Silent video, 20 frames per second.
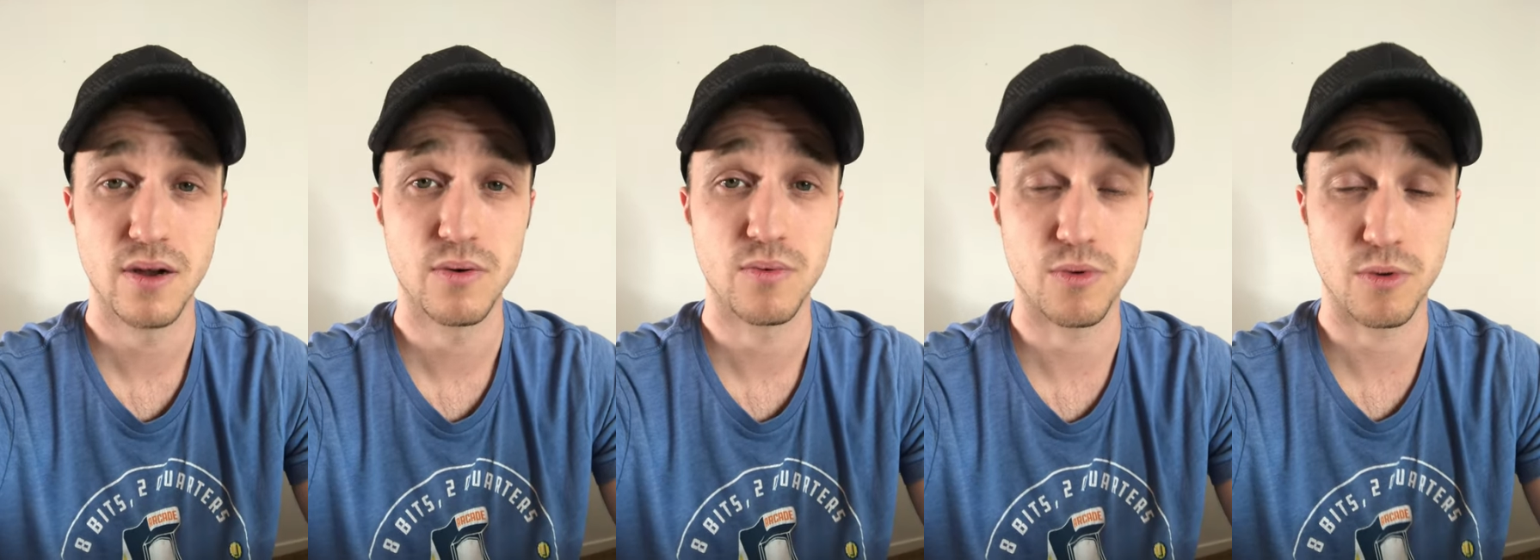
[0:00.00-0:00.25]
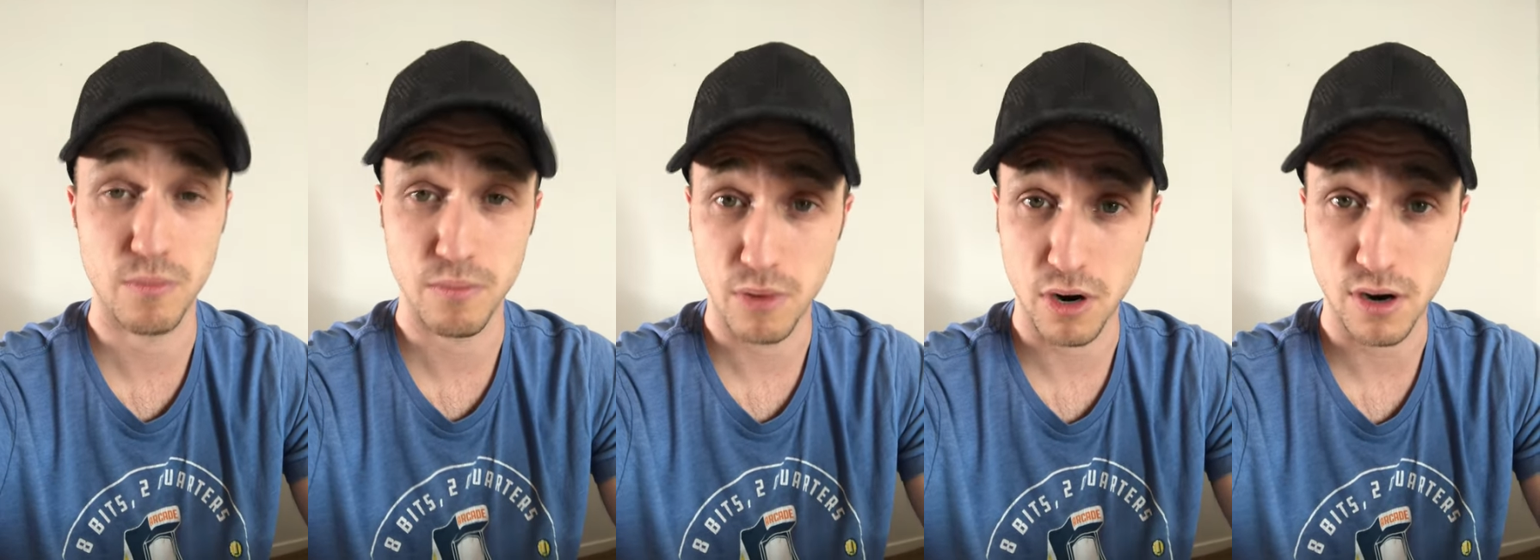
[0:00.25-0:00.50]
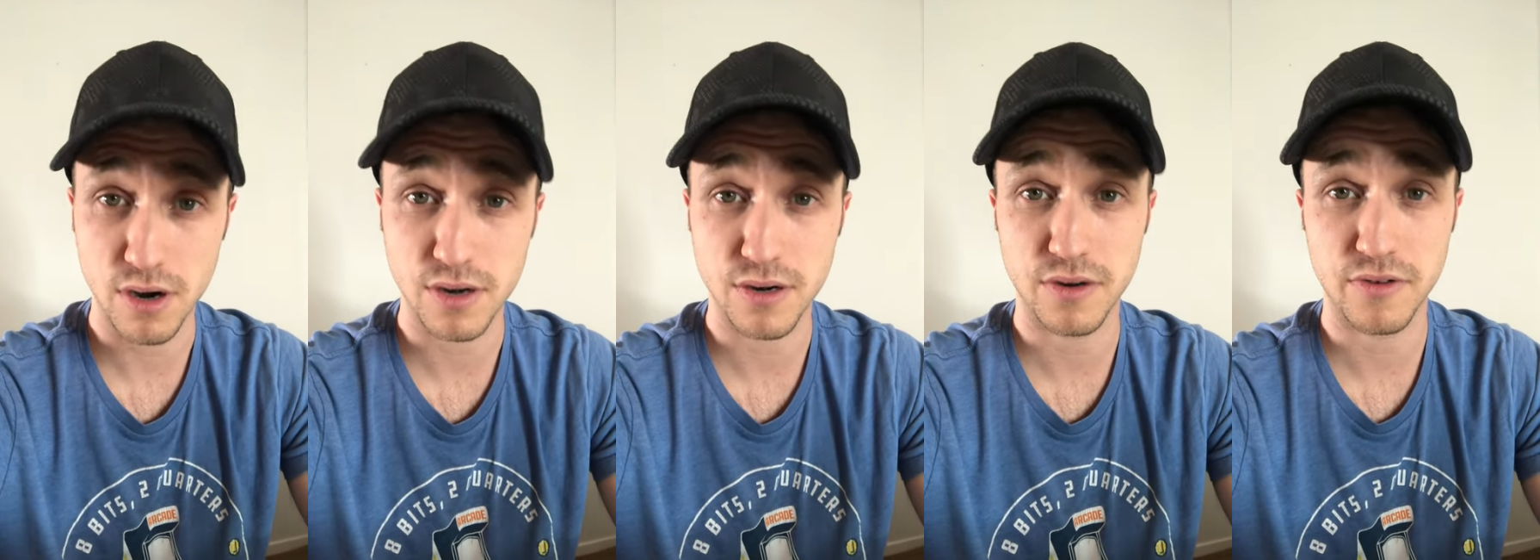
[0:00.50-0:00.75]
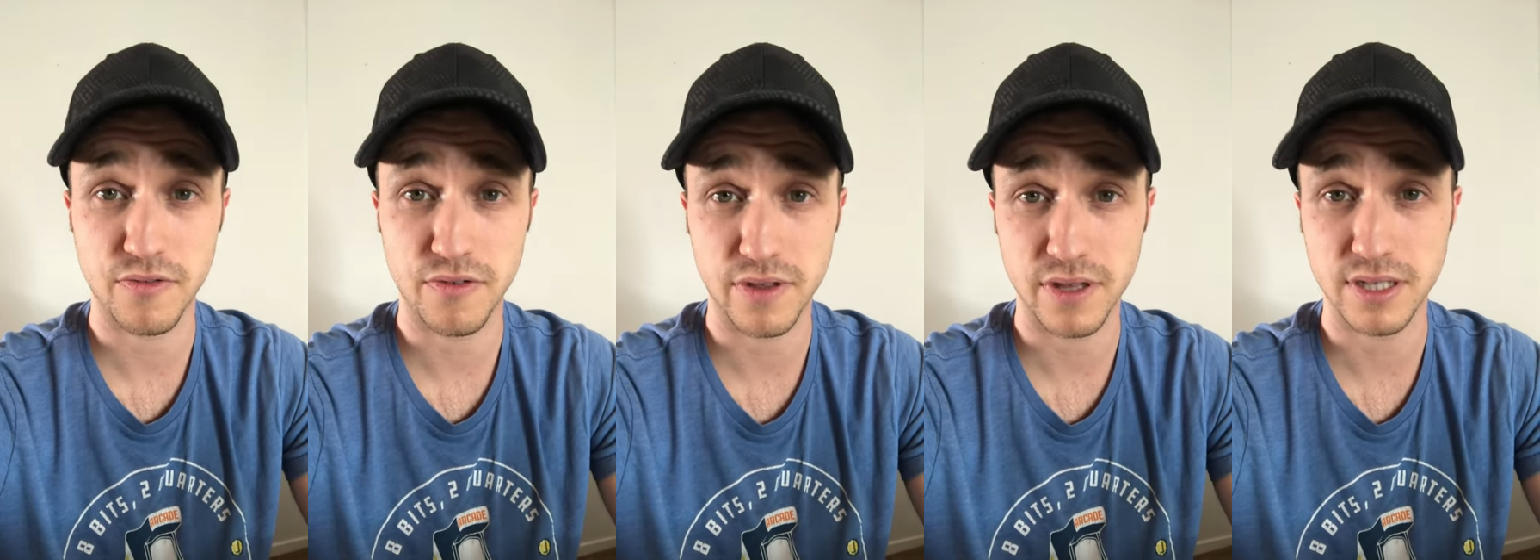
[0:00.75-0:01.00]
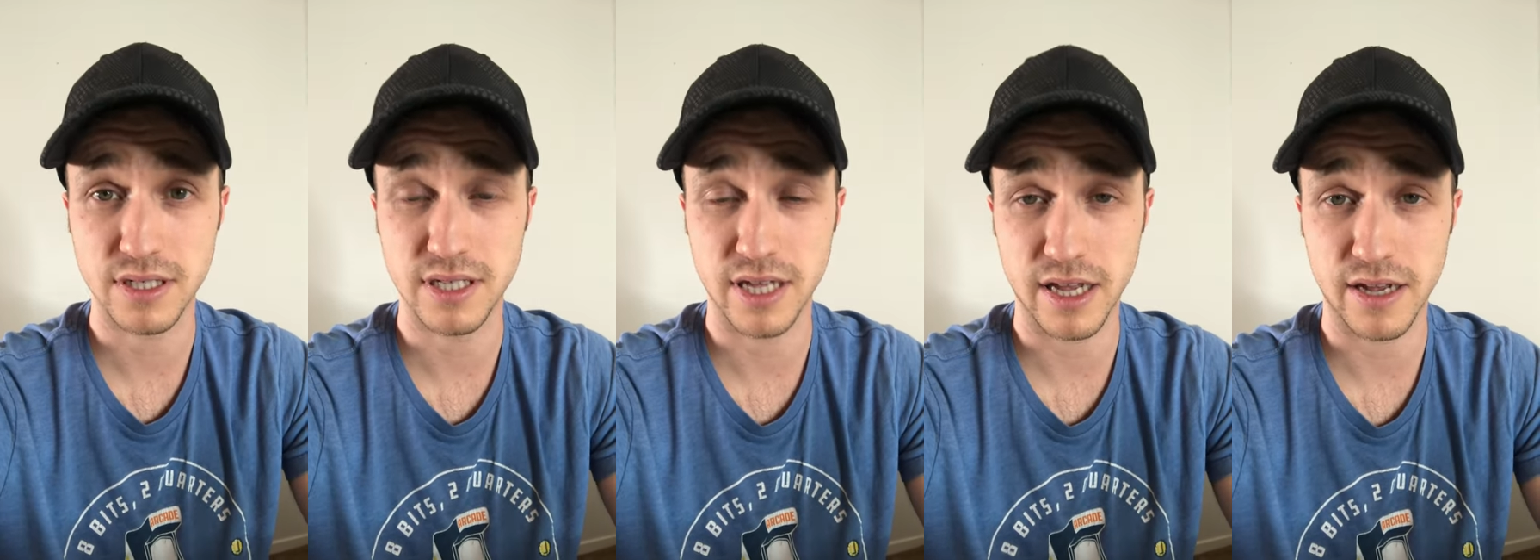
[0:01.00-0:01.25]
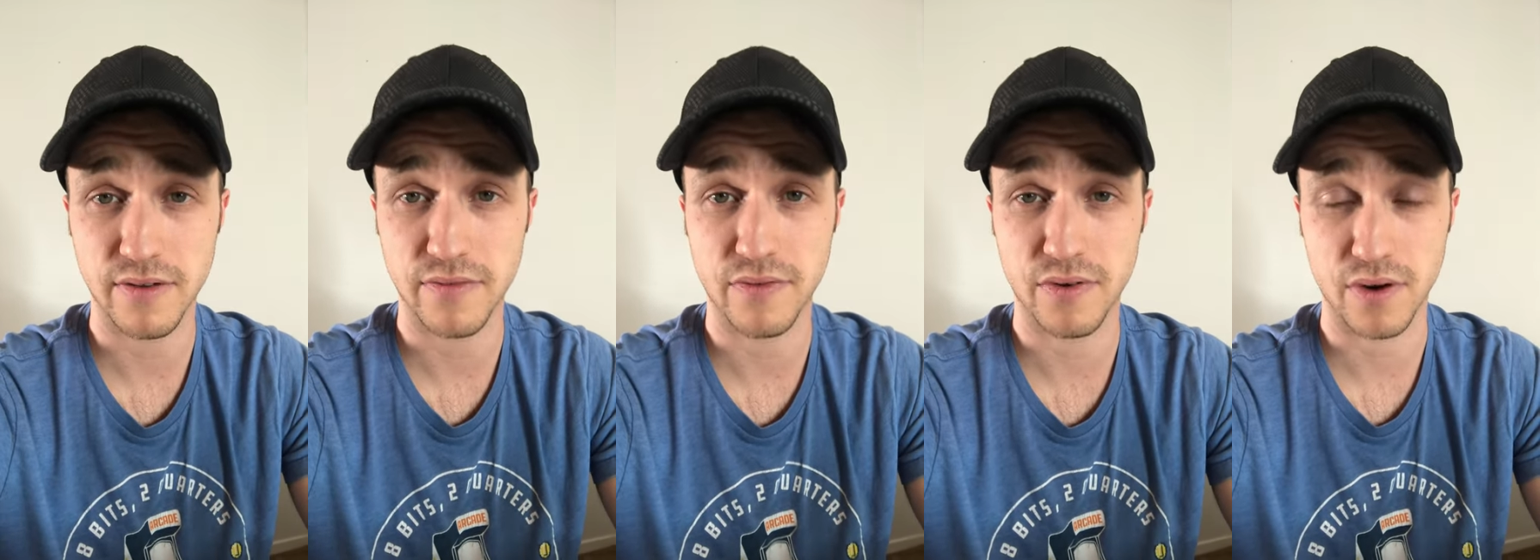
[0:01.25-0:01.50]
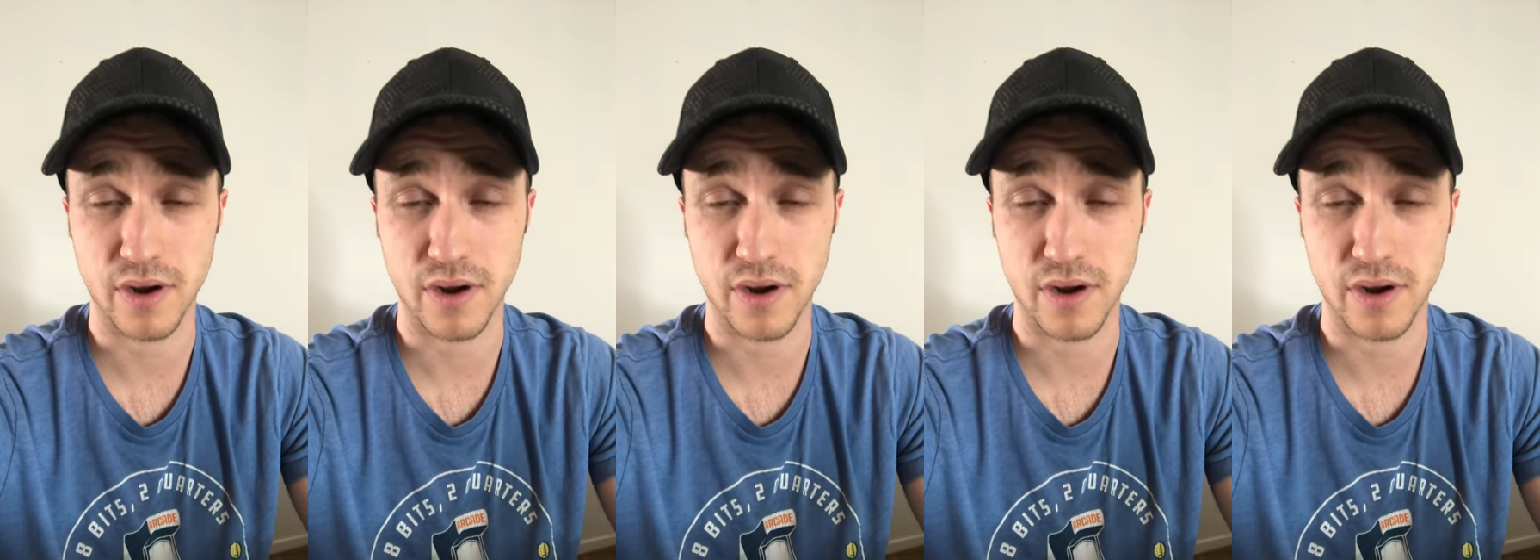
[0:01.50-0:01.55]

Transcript: were martyred for the sake of